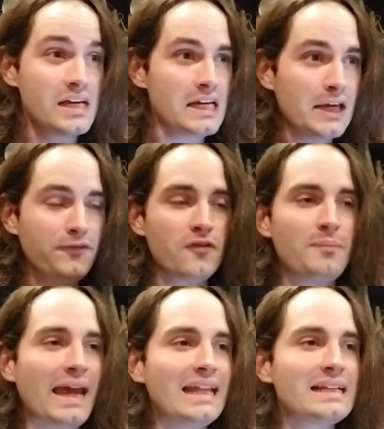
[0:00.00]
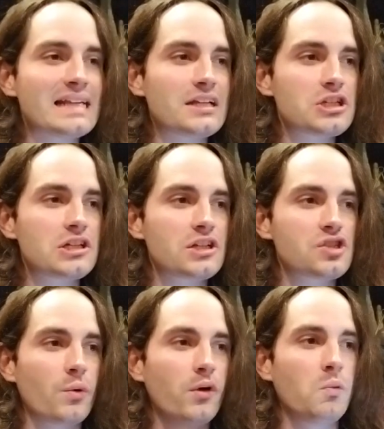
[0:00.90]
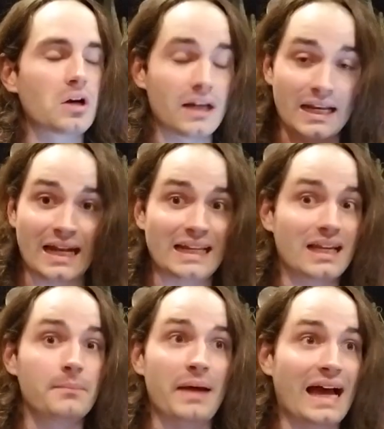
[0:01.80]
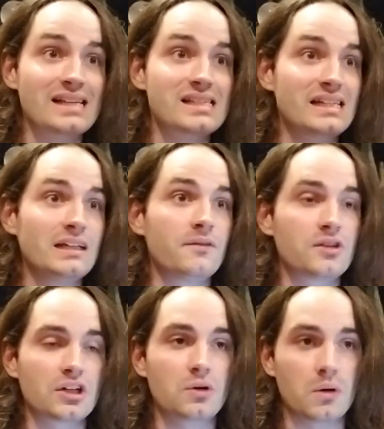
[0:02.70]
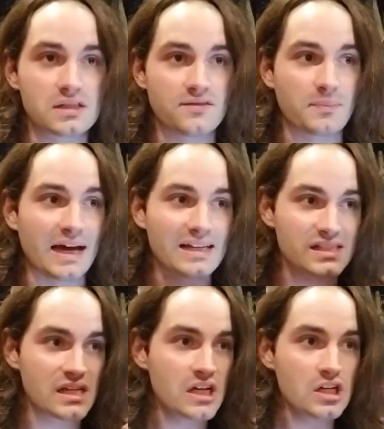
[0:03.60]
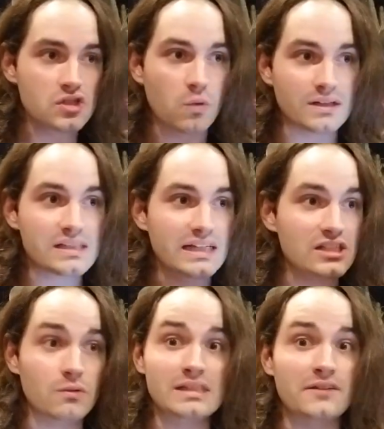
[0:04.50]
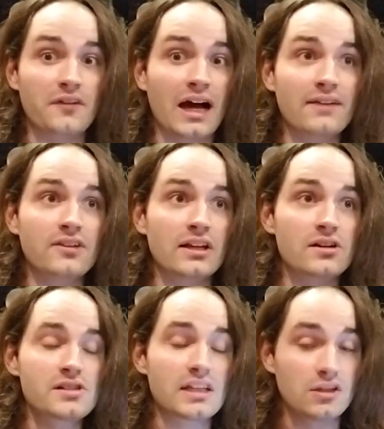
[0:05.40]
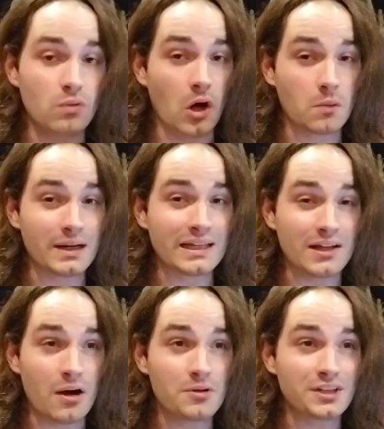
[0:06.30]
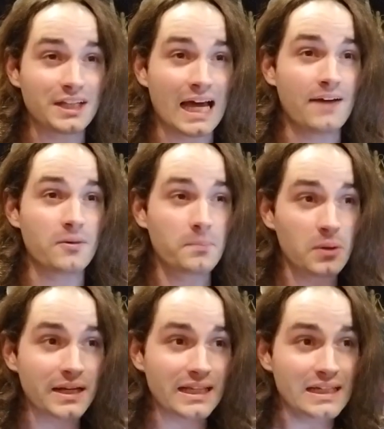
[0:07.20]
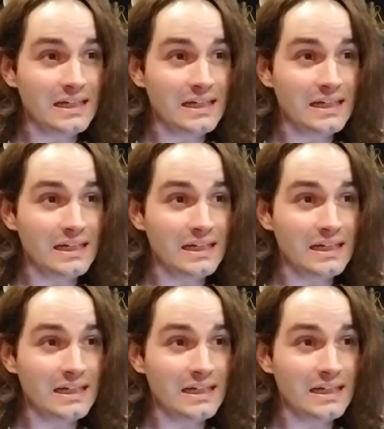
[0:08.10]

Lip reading: if you've paid attention to Soilwork in any capacity over the course of the past 20, 25 years, then you already know that they have a pretty